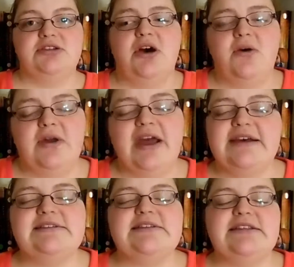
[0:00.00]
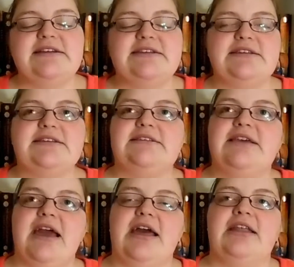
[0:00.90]
So yes, this is
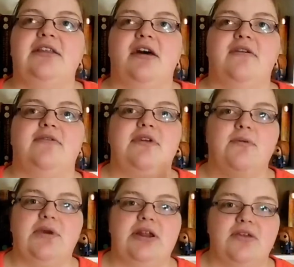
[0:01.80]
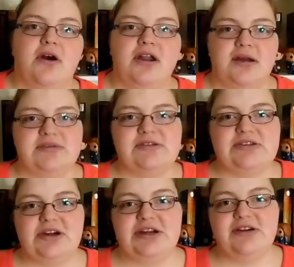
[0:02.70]
the end of the readathon. I'm so
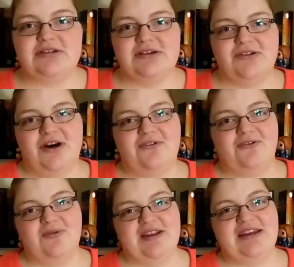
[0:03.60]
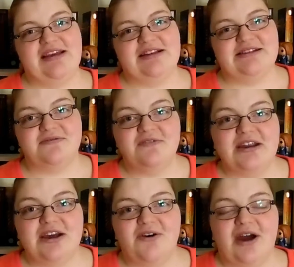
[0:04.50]
sorry it took so long for me to get this
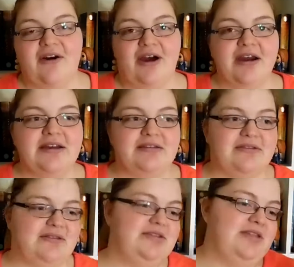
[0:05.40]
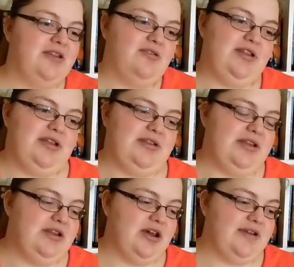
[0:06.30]
video out. I literally
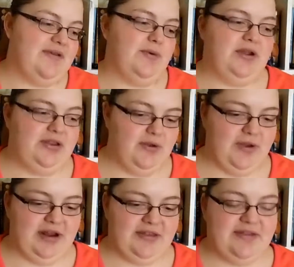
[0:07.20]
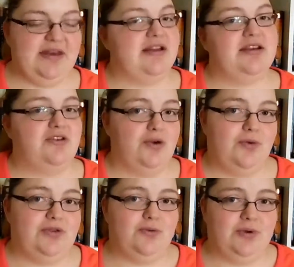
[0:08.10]
did not even want to do anything that had to
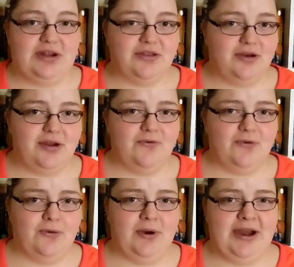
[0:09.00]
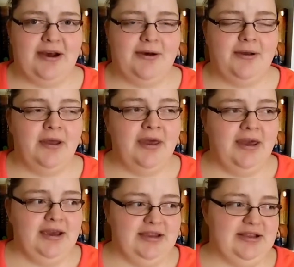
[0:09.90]
do with the readathon for a while.
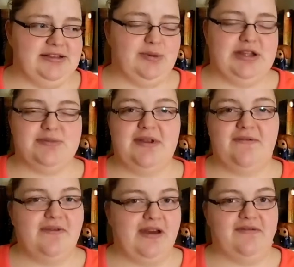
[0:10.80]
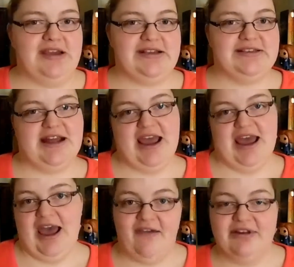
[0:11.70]
That's why it's been five days and I
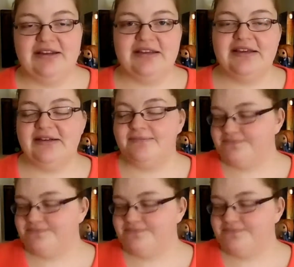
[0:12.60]
haven't